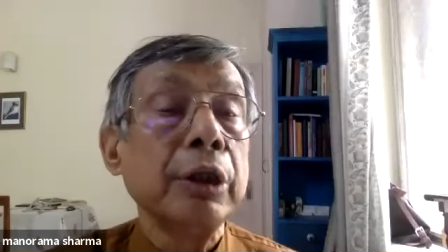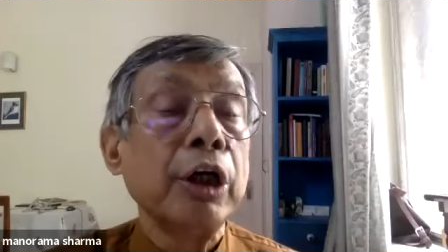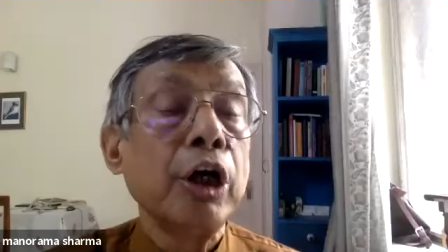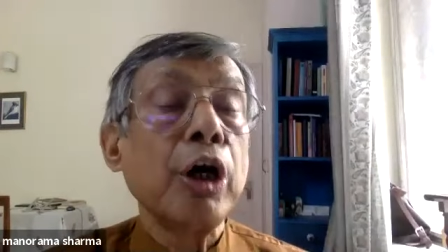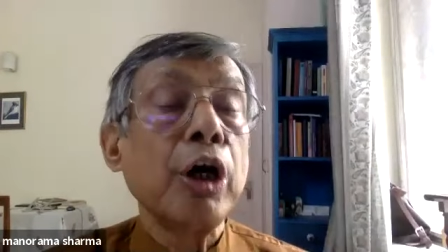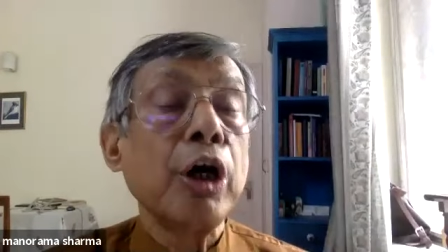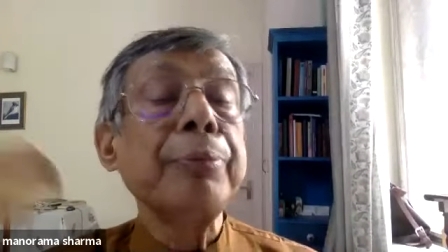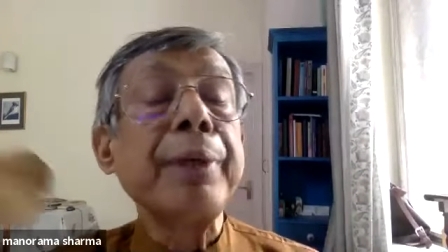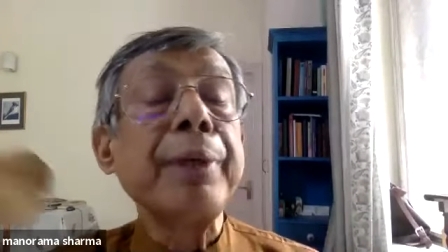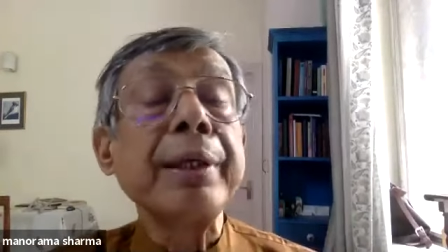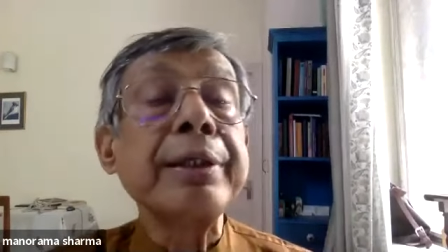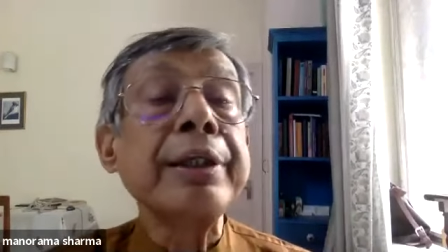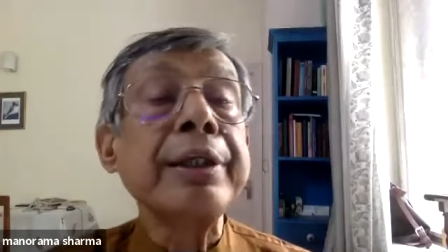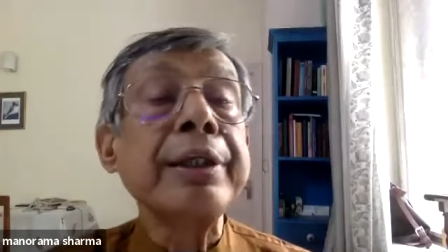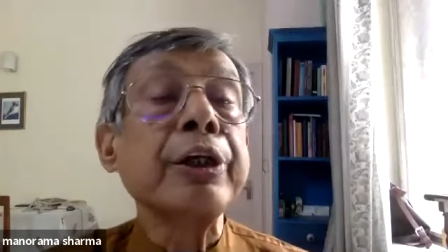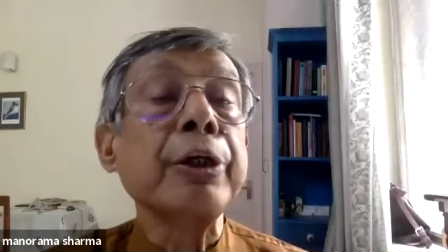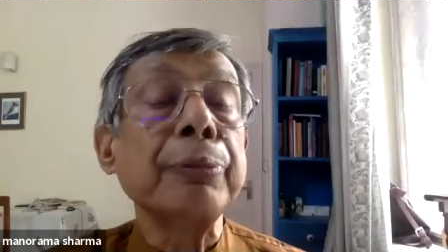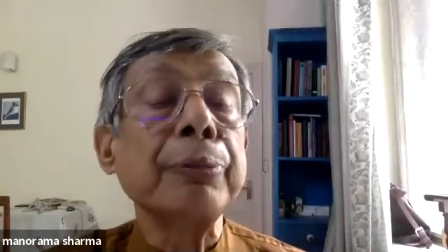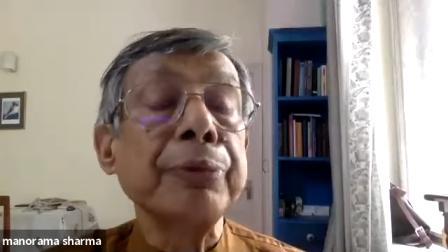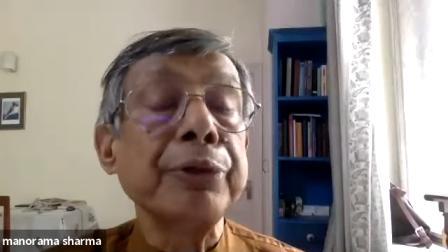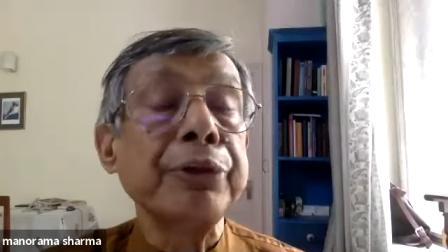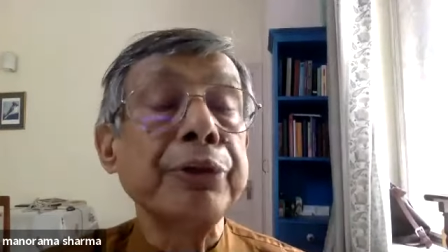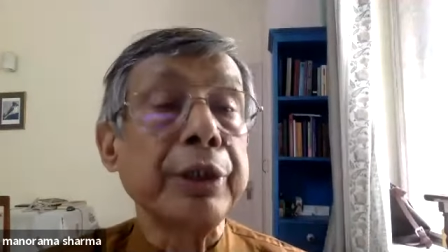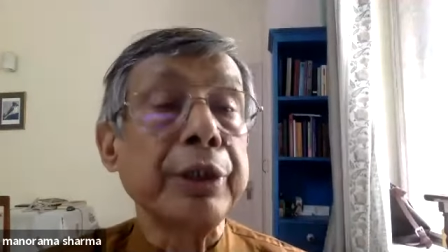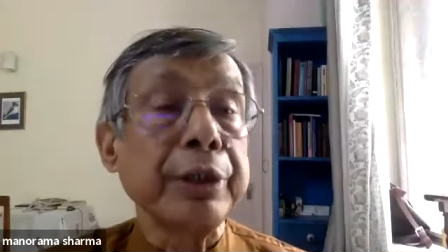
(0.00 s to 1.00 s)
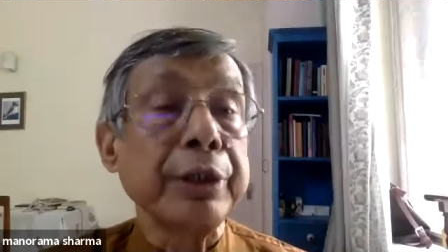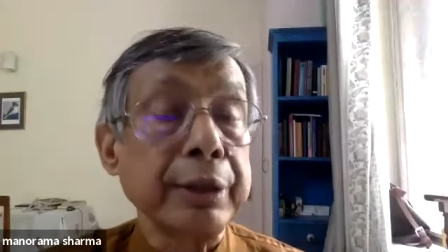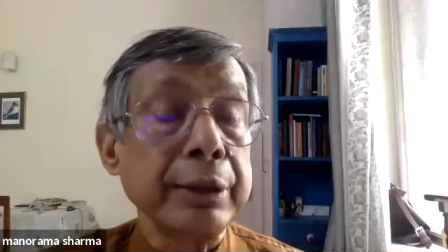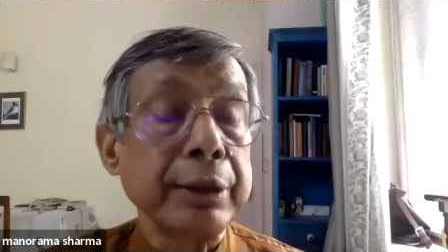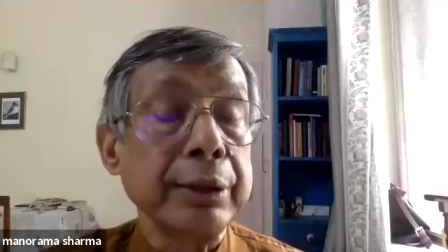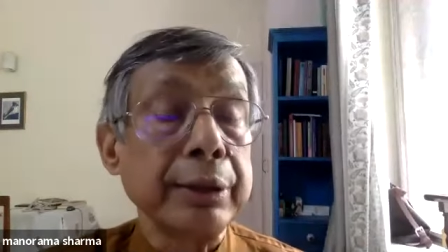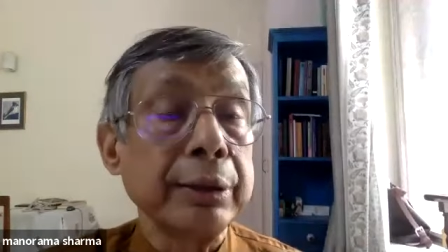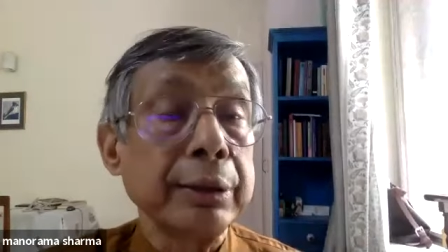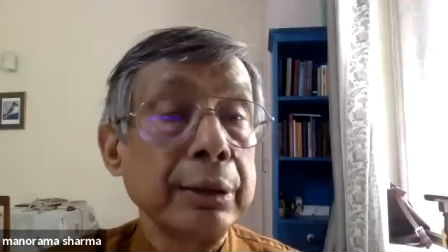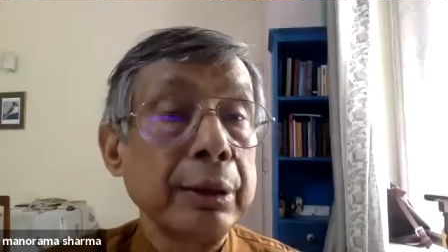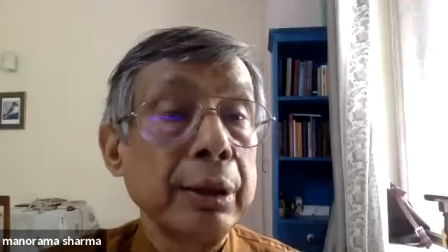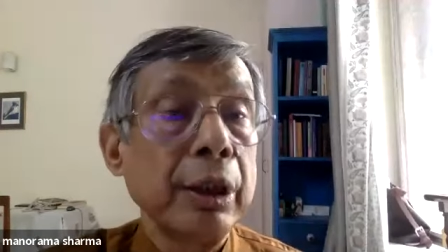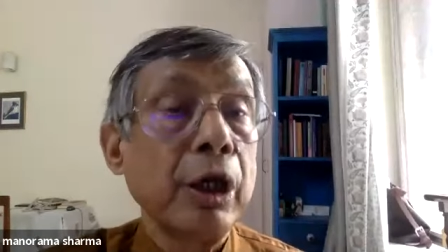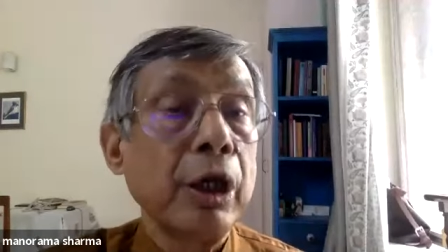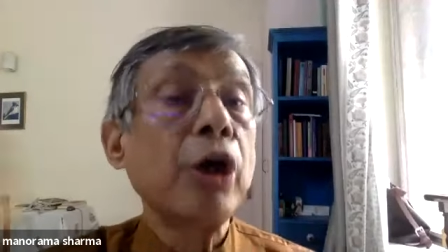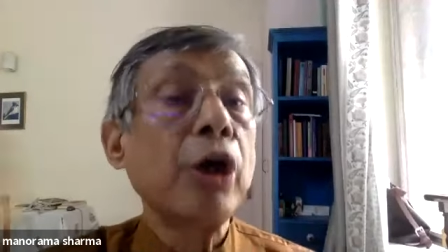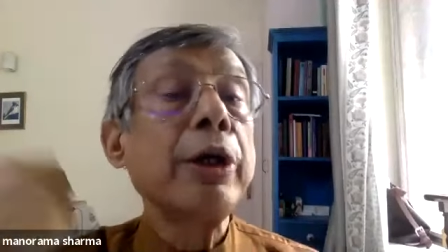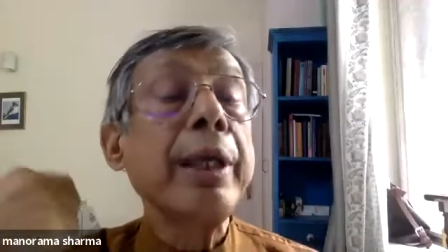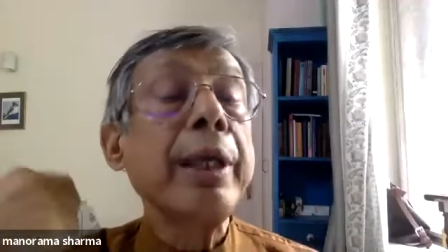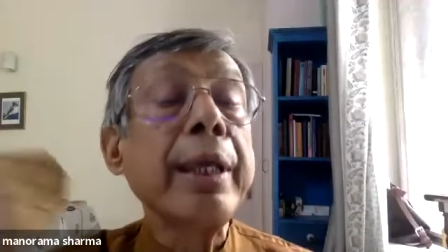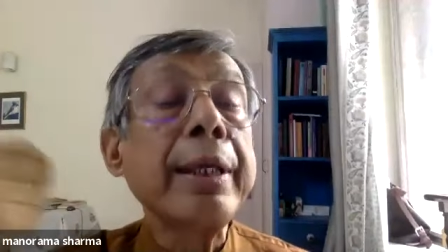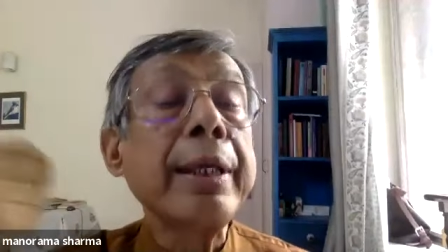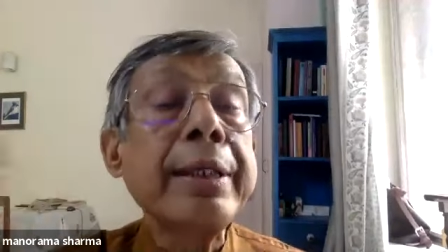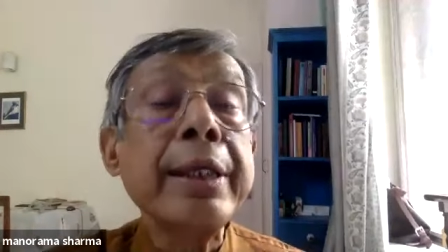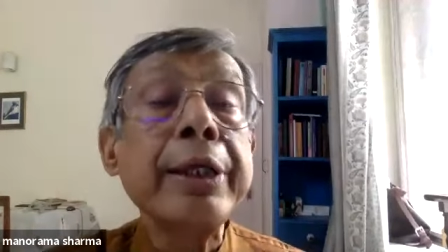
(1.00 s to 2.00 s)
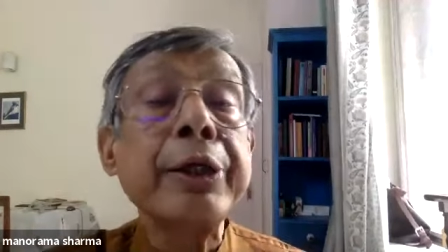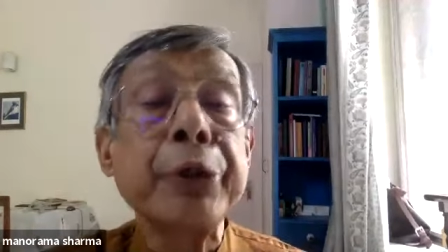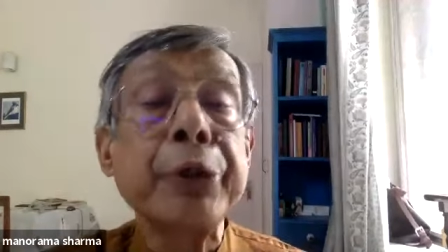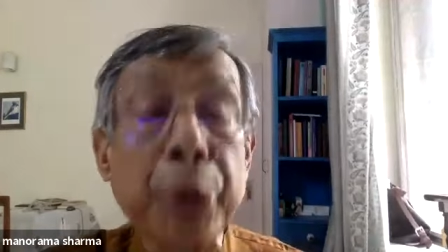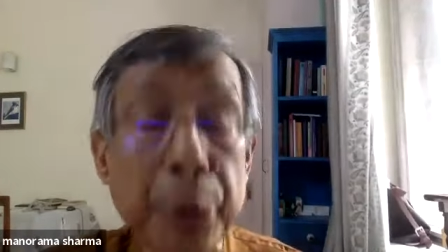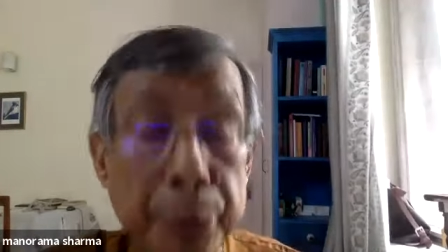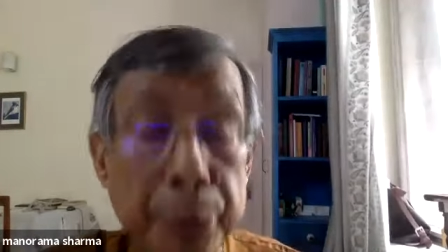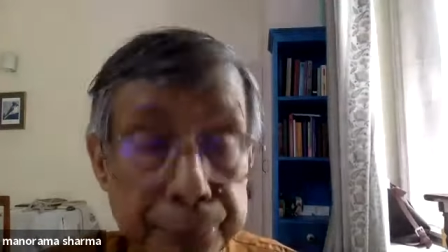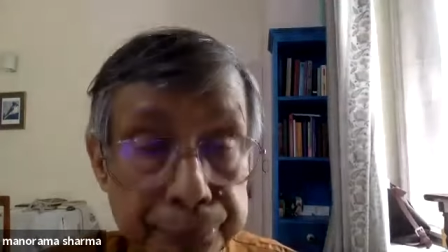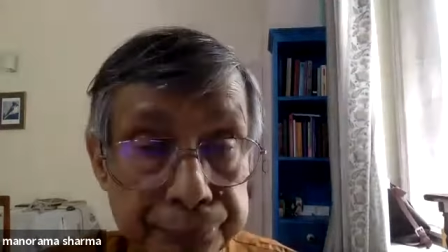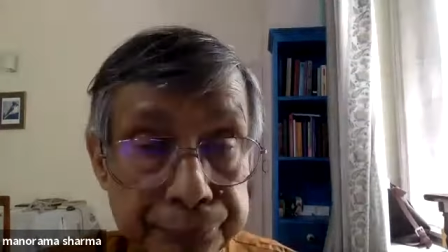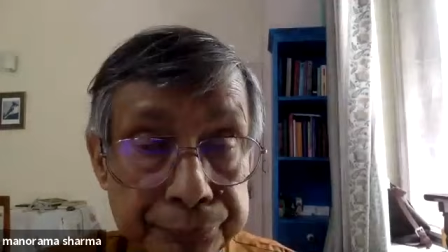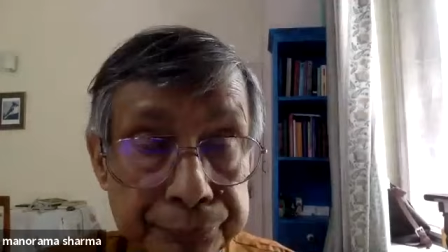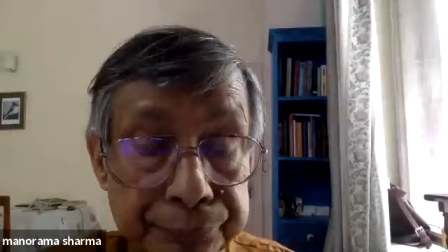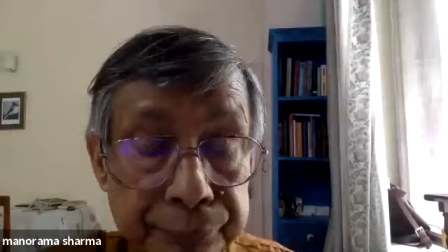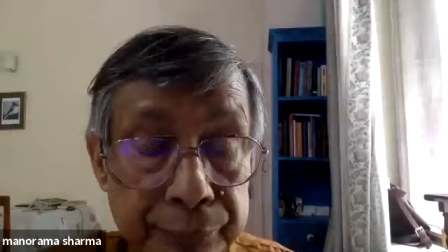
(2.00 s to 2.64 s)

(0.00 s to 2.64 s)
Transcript: of any community or any group.